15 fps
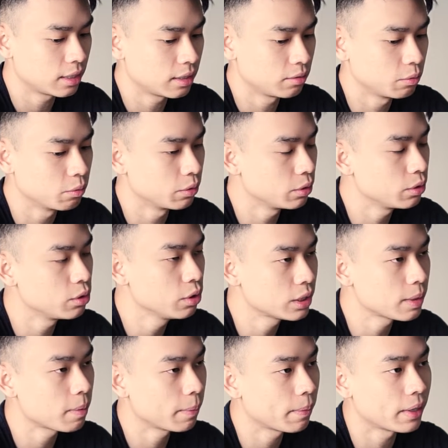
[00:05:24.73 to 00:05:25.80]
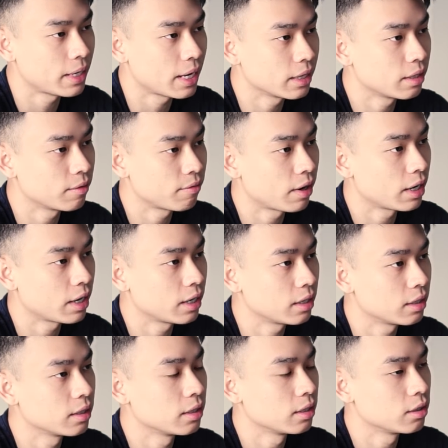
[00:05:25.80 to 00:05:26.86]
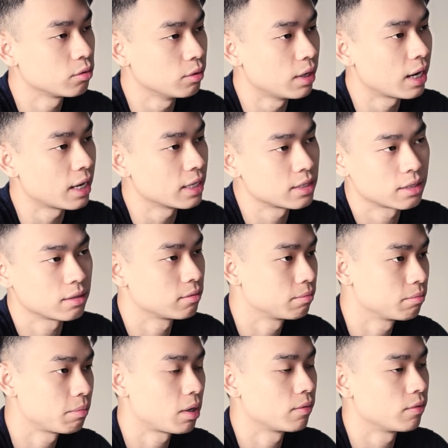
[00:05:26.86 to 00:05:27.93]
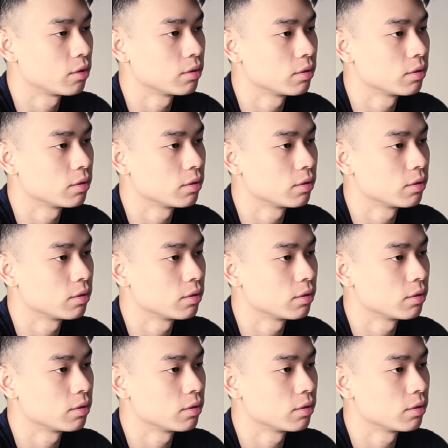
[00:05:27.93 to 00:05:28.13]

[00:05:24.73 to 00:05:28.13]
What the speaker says: would you see people identify to that as part of